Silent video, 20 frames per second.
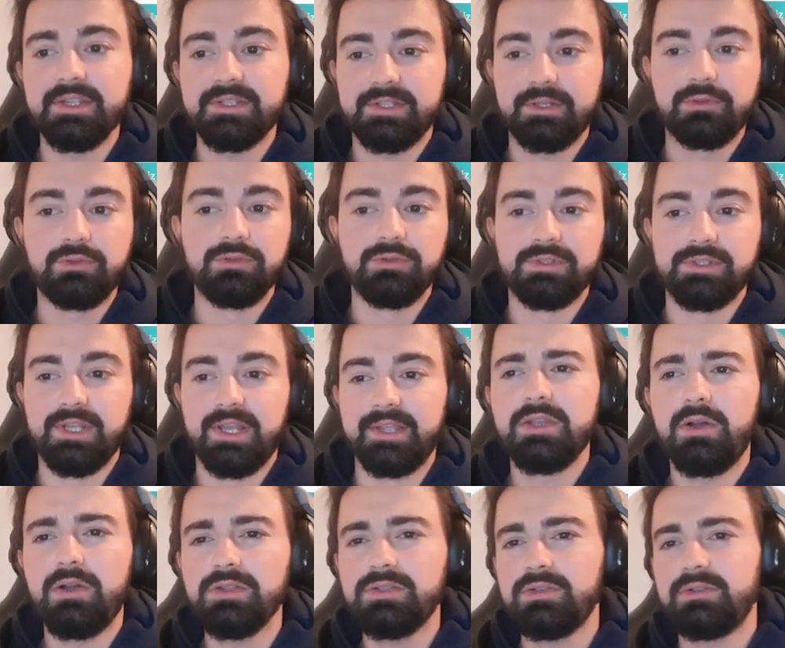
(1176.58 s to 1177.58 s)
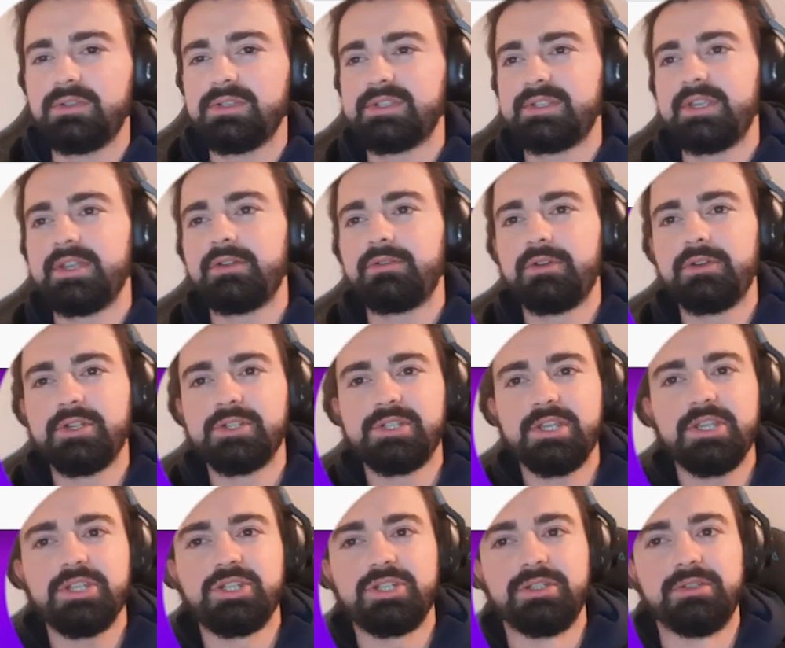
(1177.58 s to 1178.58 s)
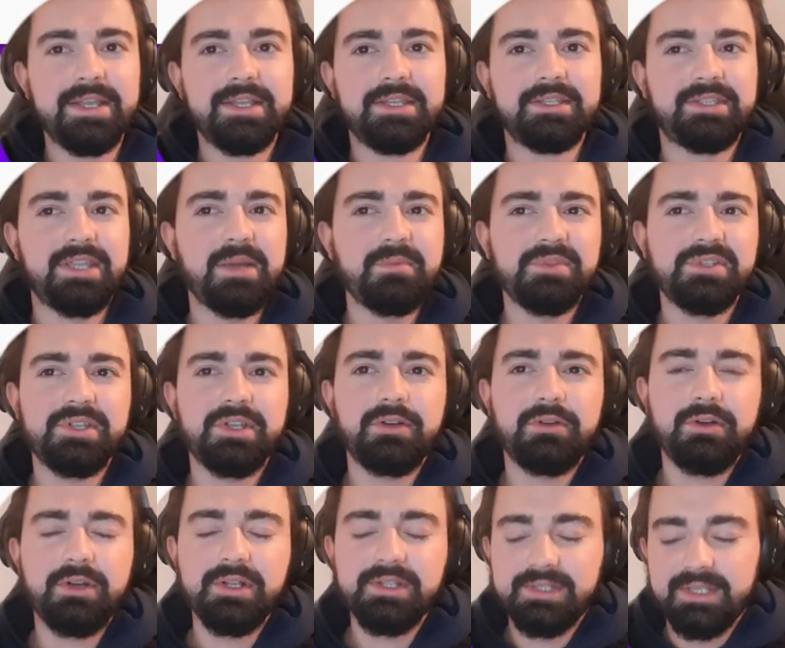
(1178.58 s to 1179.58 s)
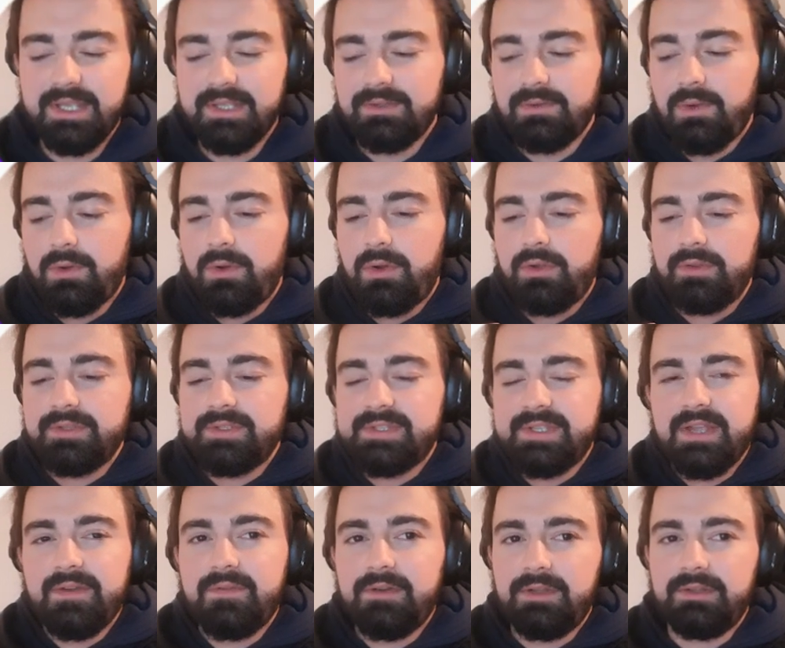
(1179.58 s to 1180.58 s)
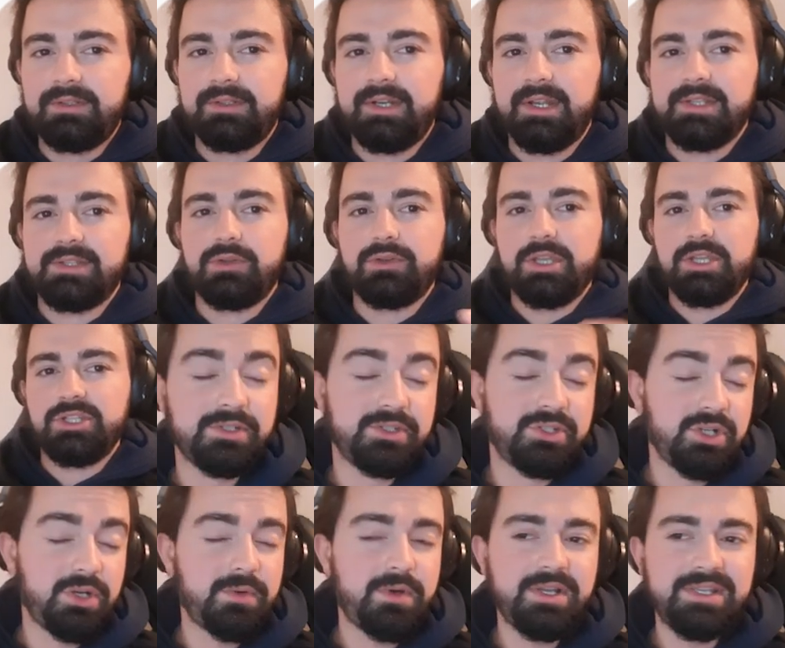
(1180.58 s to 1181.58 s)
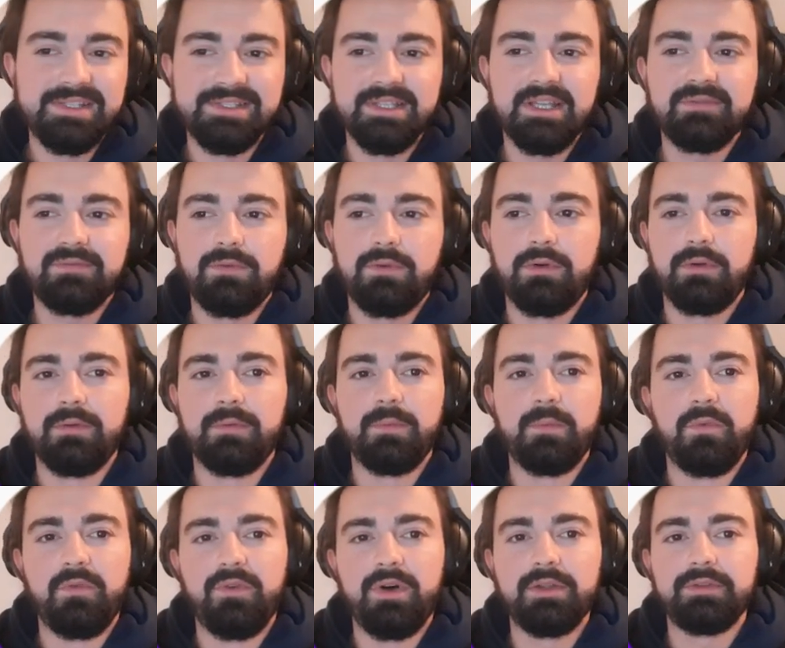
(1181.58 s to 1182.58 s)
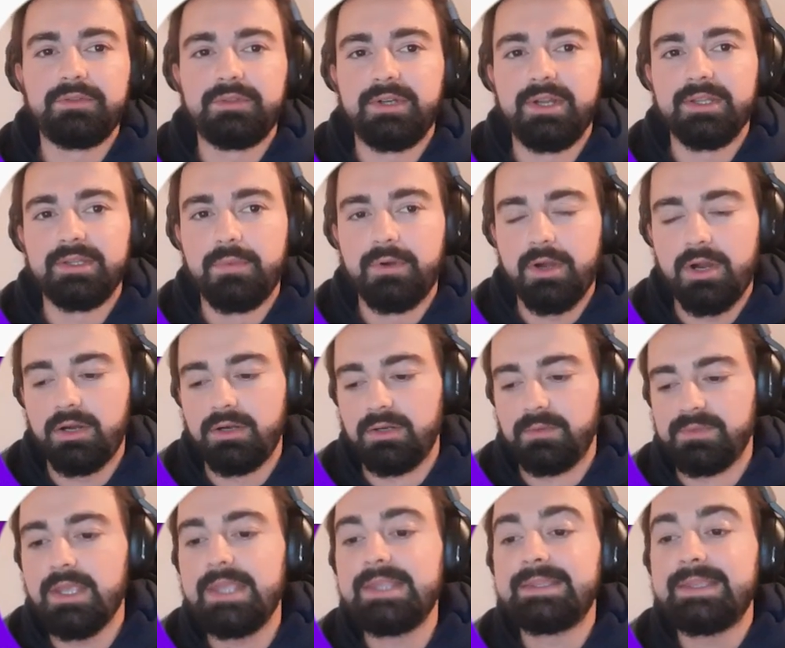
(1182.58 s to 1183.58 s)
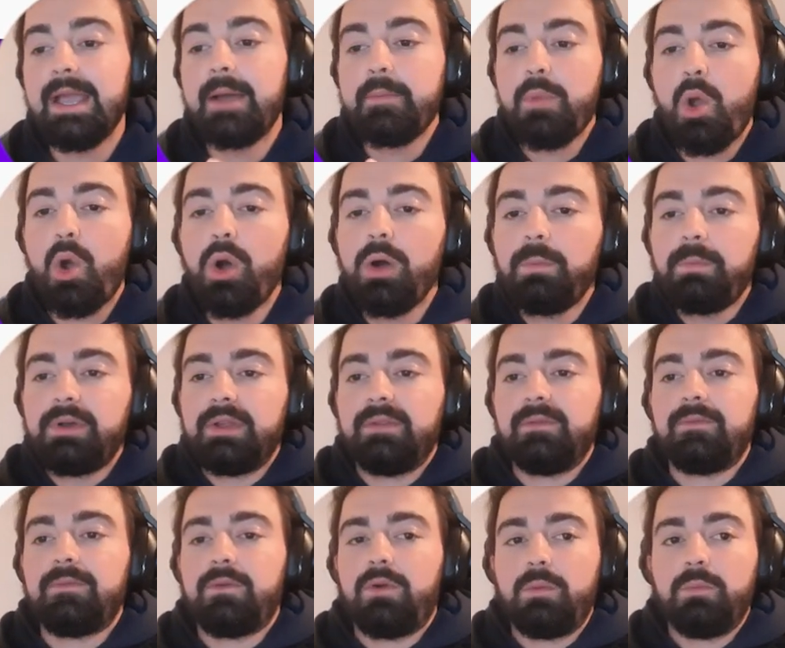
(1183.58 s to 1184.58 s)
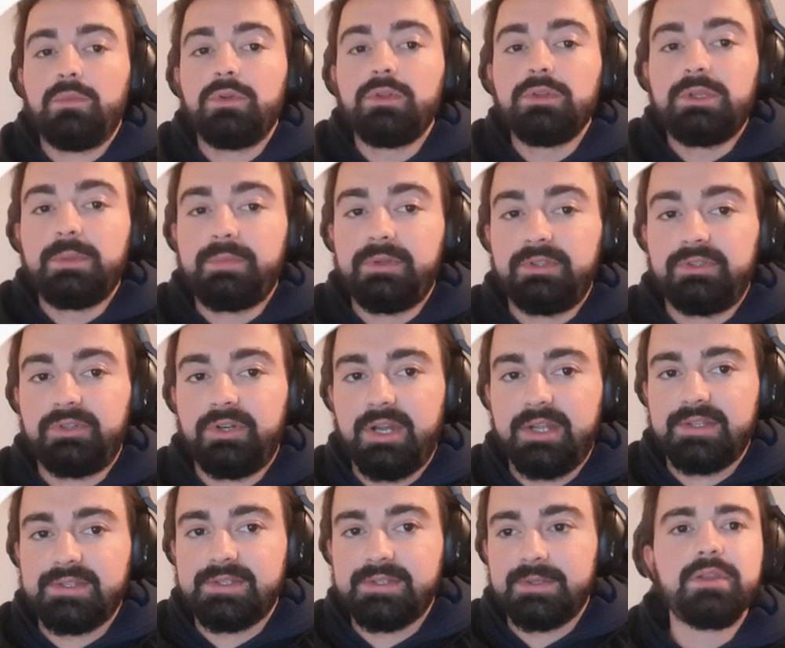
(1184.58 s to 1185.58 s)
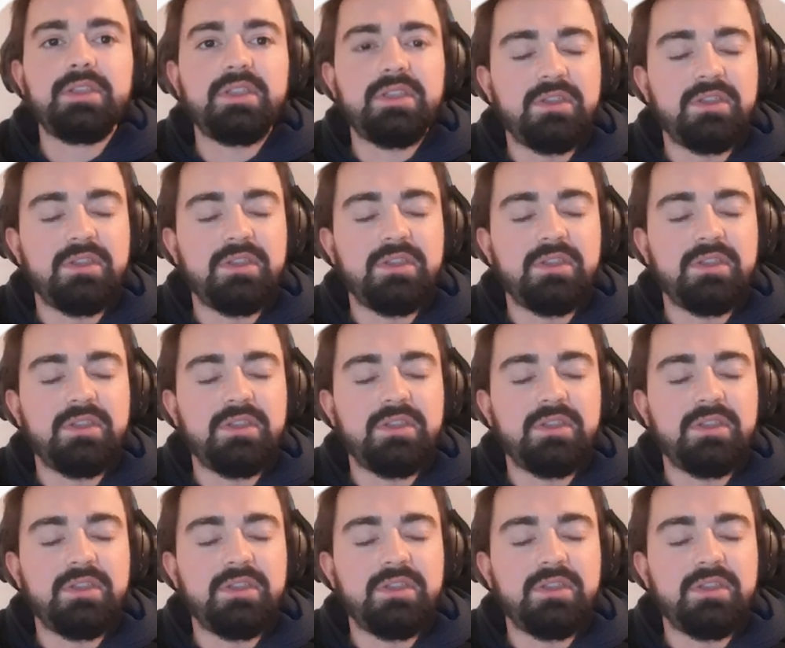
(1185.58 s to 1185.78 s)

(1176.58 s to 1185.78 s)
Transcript: the cool side. Also, the synchronization. It can be synchronized on several threads. Okay, Java is not for one thread programs. It can be open for multiple threads.